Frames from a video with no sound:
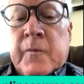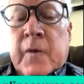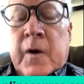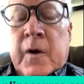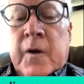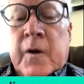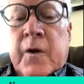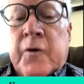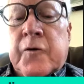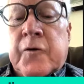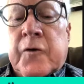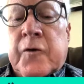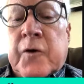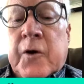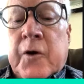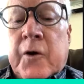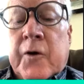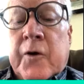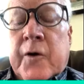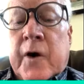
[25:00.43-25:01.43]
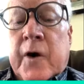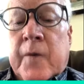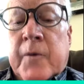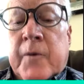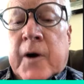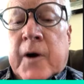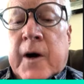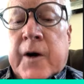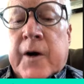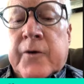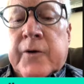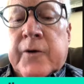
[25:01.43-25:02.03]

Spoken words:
There's no carbohydrate.